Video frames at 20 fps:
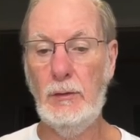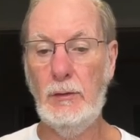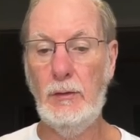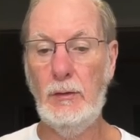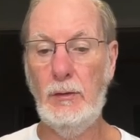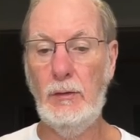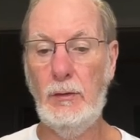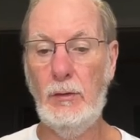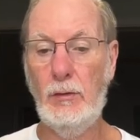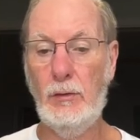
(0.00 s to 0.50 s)

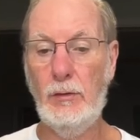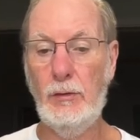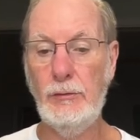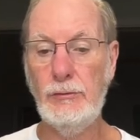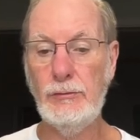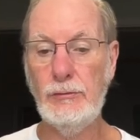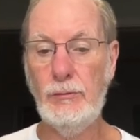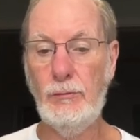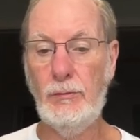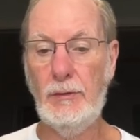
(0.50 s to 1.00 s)
a
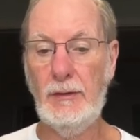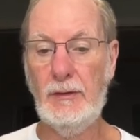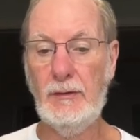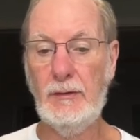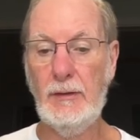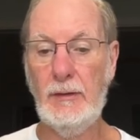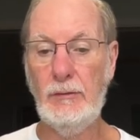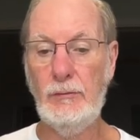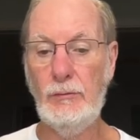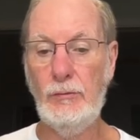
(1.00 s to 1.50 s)
large
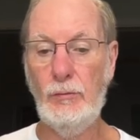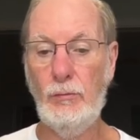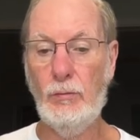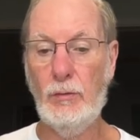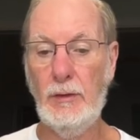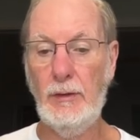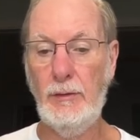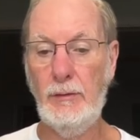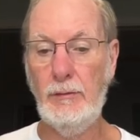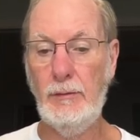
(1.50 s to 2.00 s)
rectangular
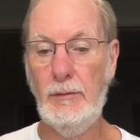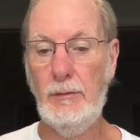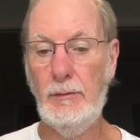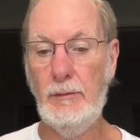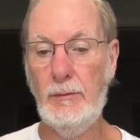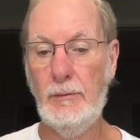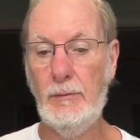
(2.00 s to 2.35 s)
wire